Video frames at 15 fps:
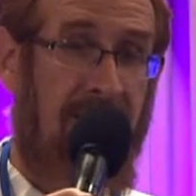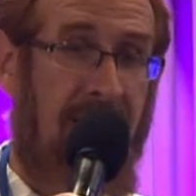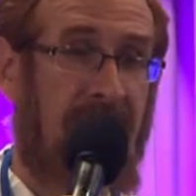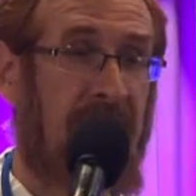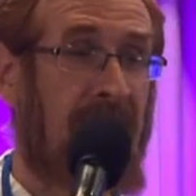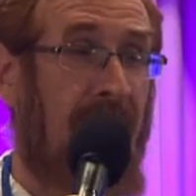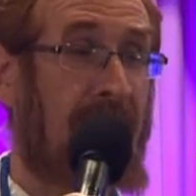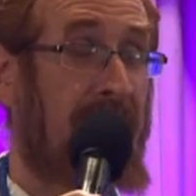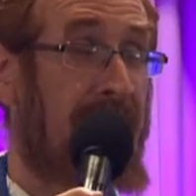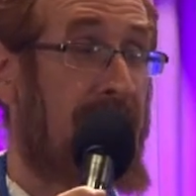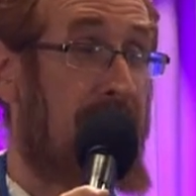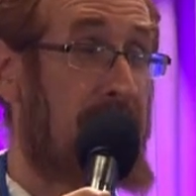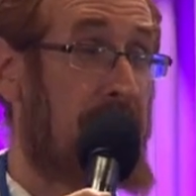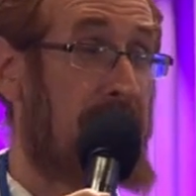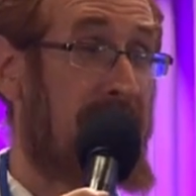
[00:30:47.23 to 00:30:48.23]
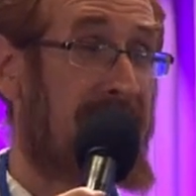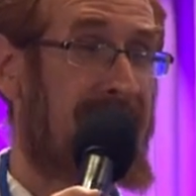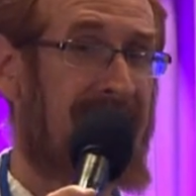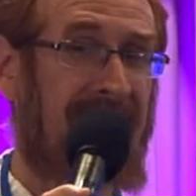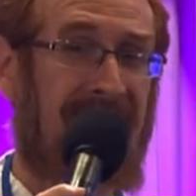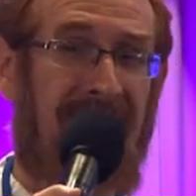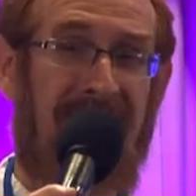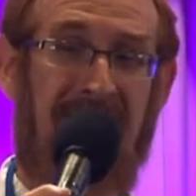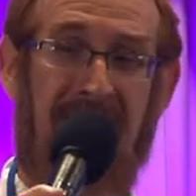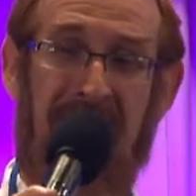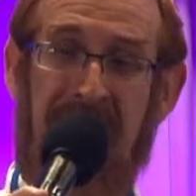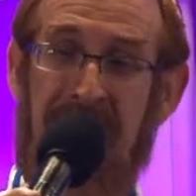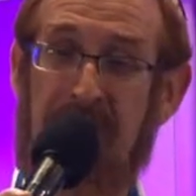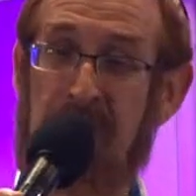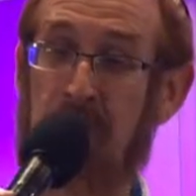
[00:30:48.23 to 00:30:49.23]
Every time I come and meet
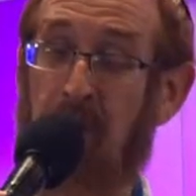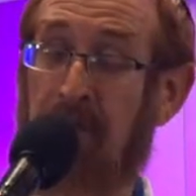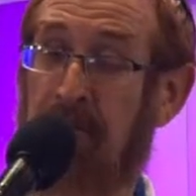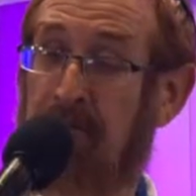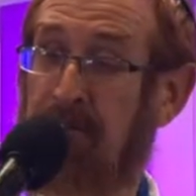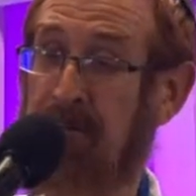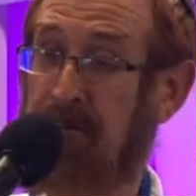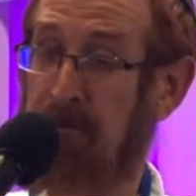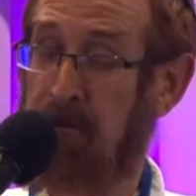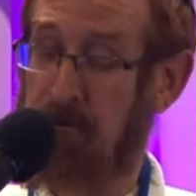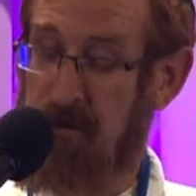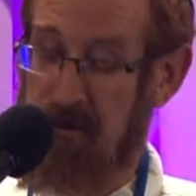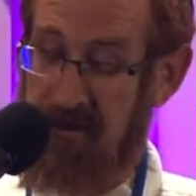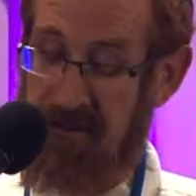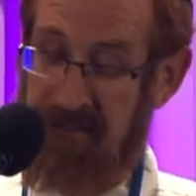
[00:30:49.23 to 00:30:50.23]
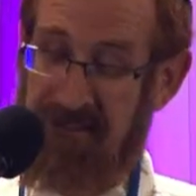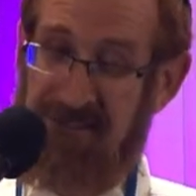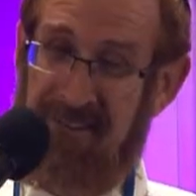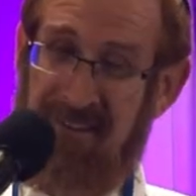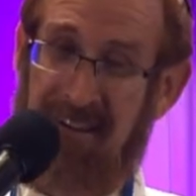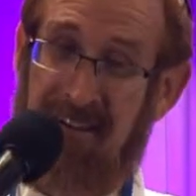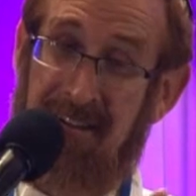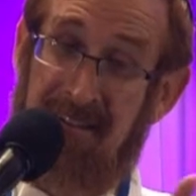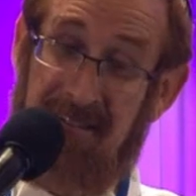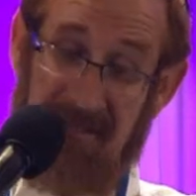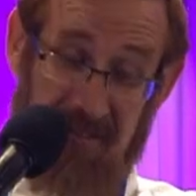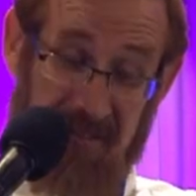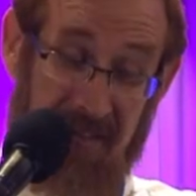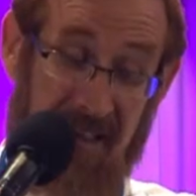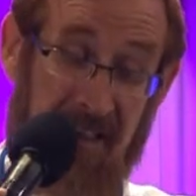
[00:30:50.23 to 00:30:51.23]
these wonderful groups,
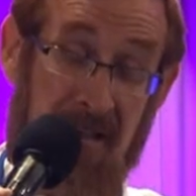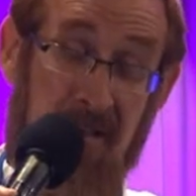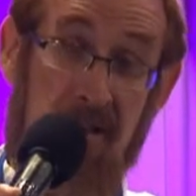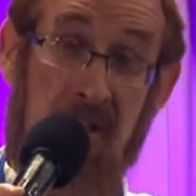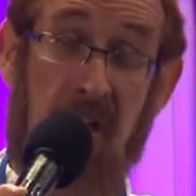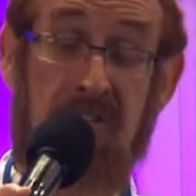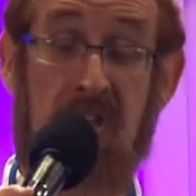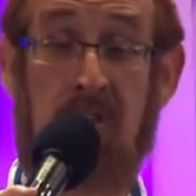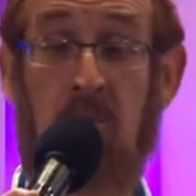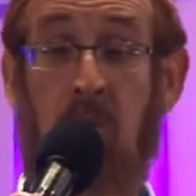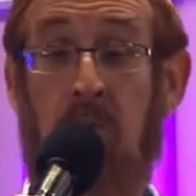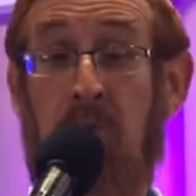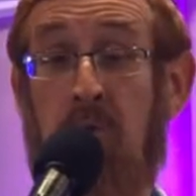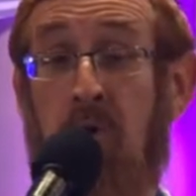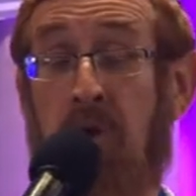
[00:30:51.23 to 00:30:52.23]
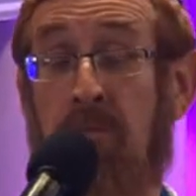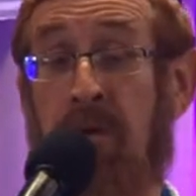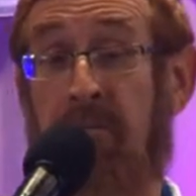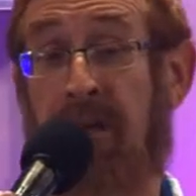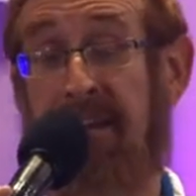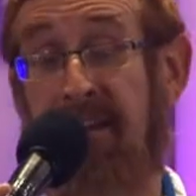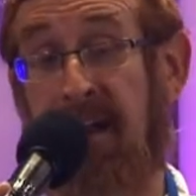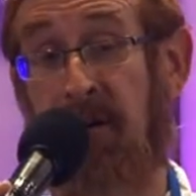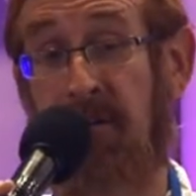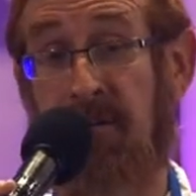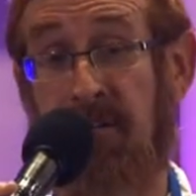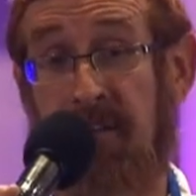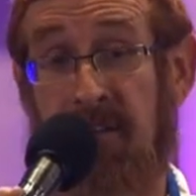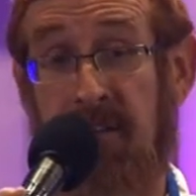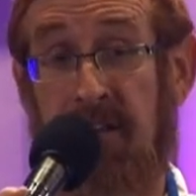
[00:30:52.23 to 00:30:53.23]
such as the one we're talking about right now,
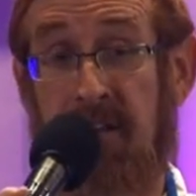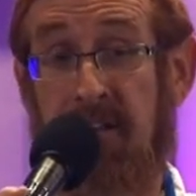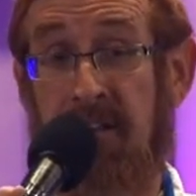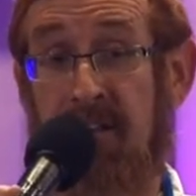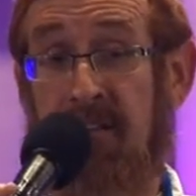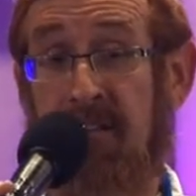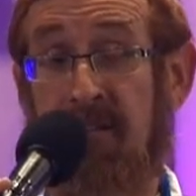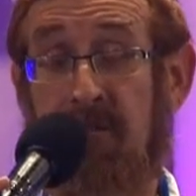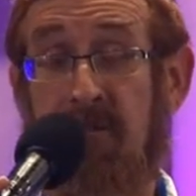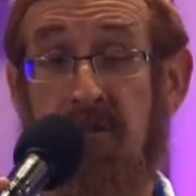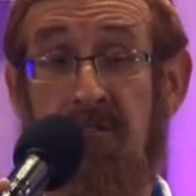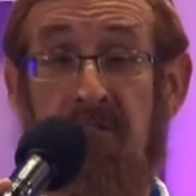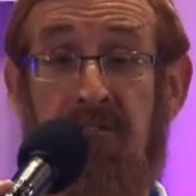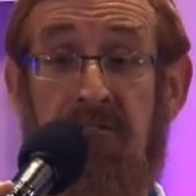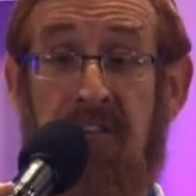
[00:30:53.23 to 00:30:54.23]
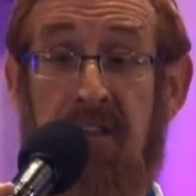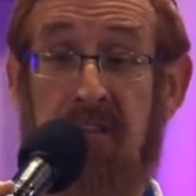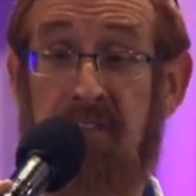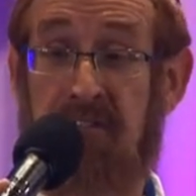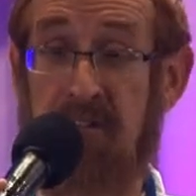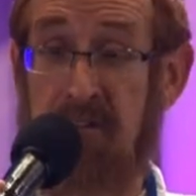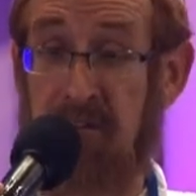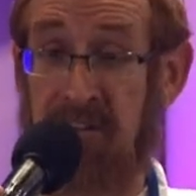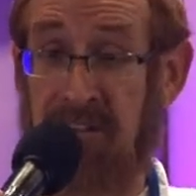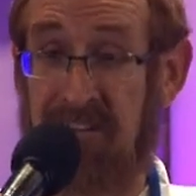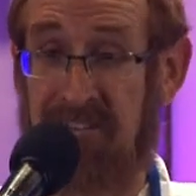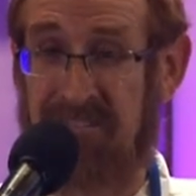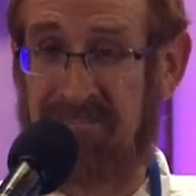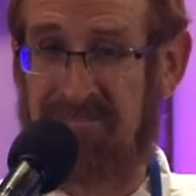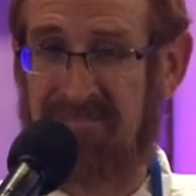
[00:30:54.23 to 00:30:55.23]
Christian Friends of Israel.
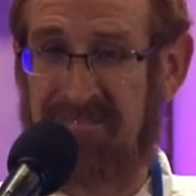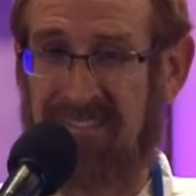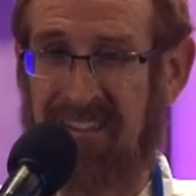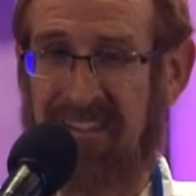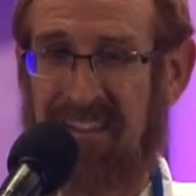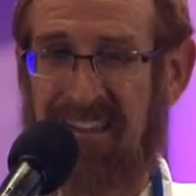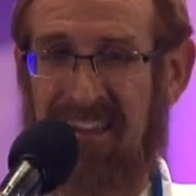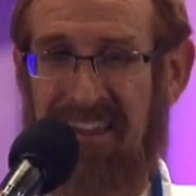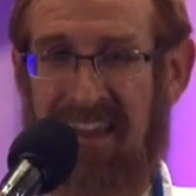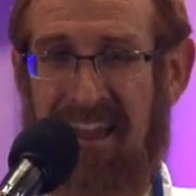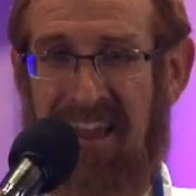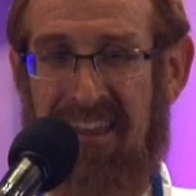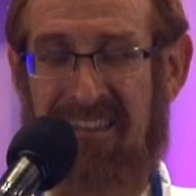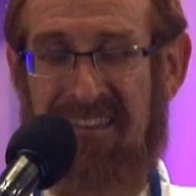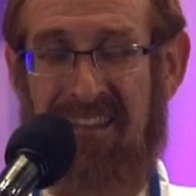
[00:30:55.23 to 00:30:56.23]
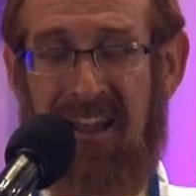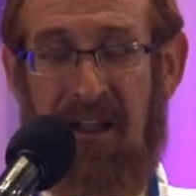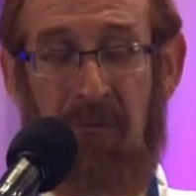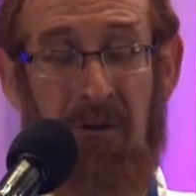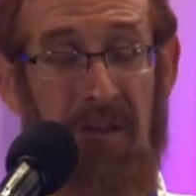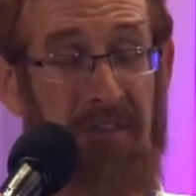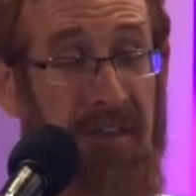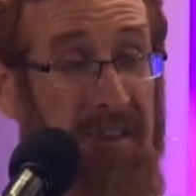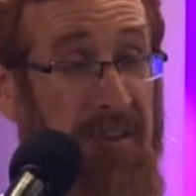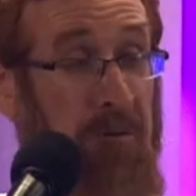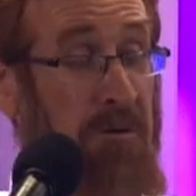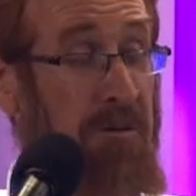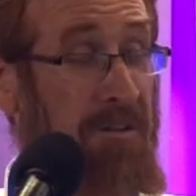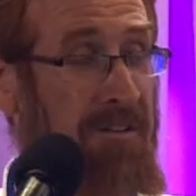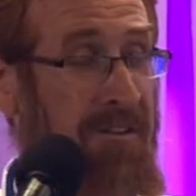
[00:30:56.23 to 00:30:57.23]
And I want to thank you
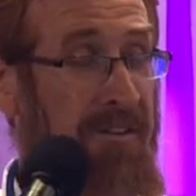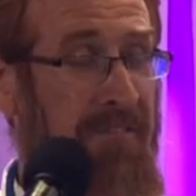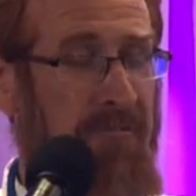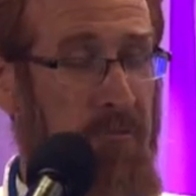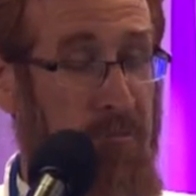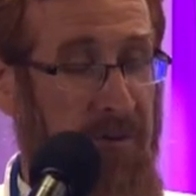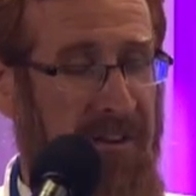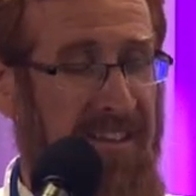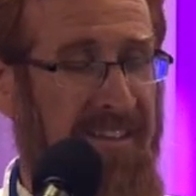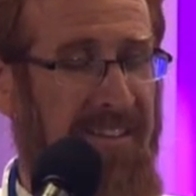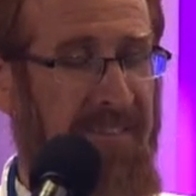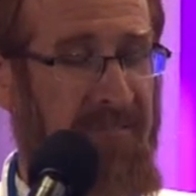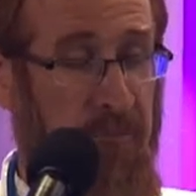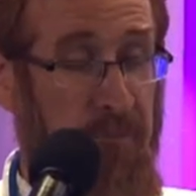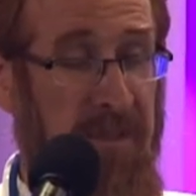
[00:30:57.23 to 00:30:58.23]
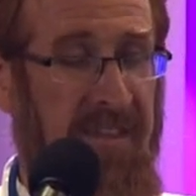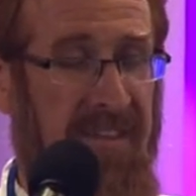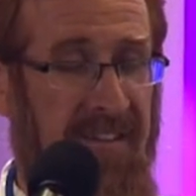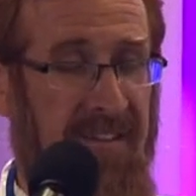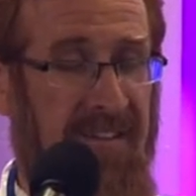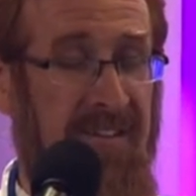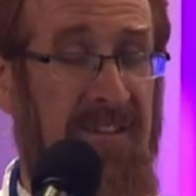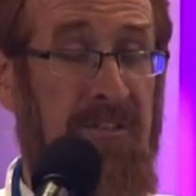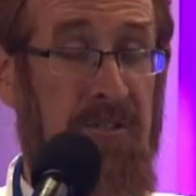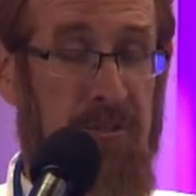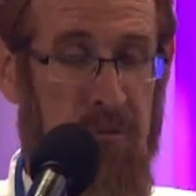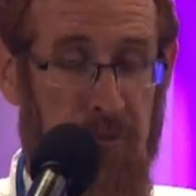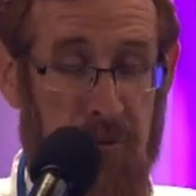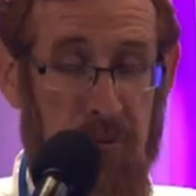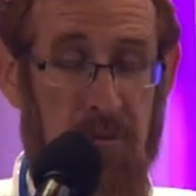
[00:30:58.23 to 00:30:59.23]
all for, bring, for being
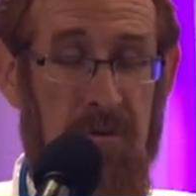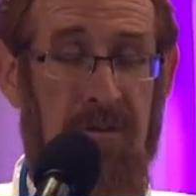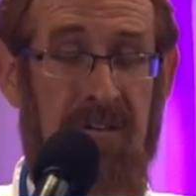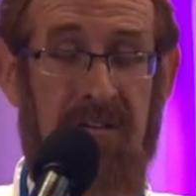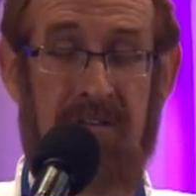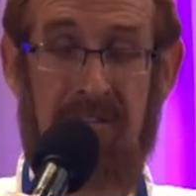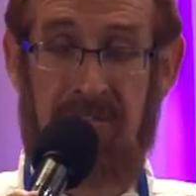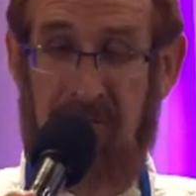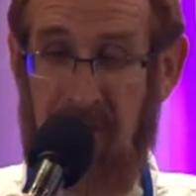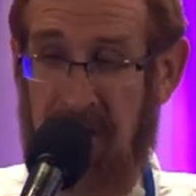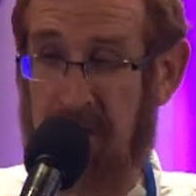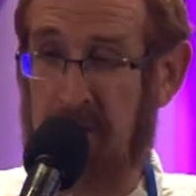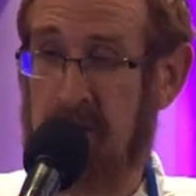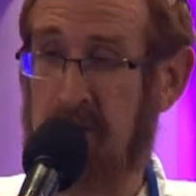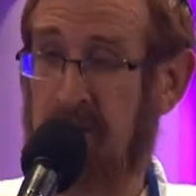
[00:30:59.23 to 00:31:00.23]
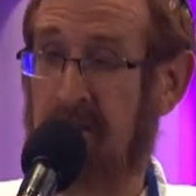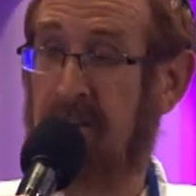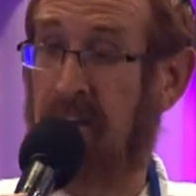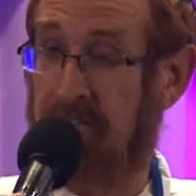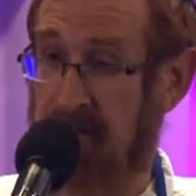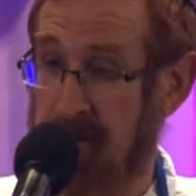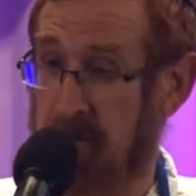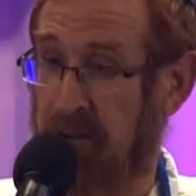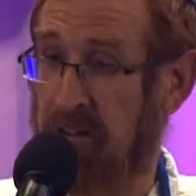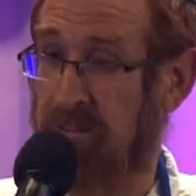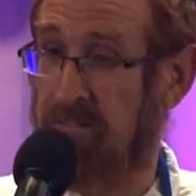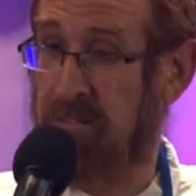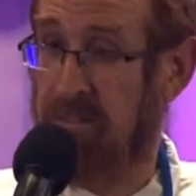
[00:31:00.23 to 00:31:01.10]
true friends of Israel.